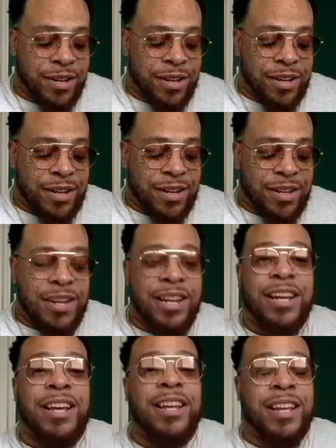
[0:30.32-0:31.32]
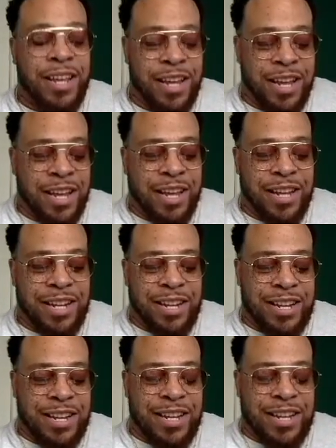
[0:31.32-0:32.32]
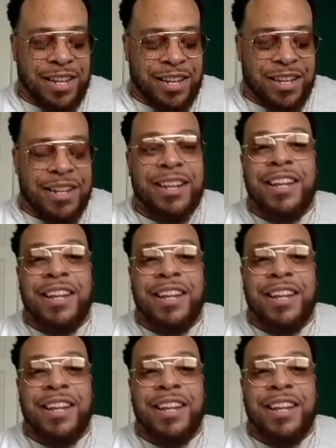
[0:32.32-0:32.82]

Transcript: No words are spoken by the person on screen.